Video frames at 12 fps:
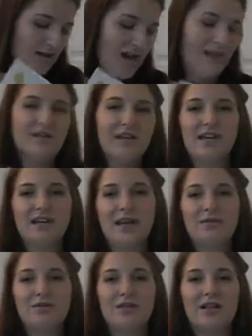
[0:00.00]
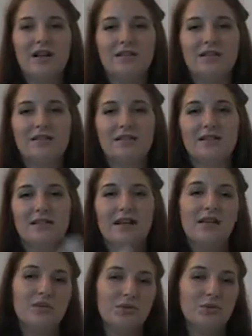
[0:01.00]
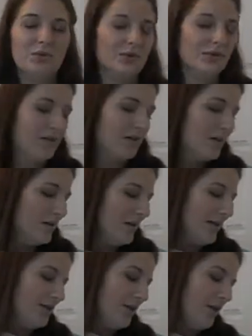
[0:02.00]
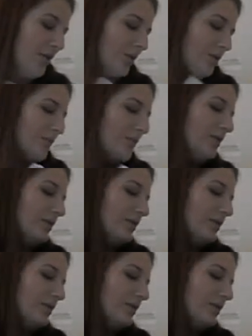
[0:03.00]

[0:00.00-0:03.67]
I've taken chemistry classes in high school, so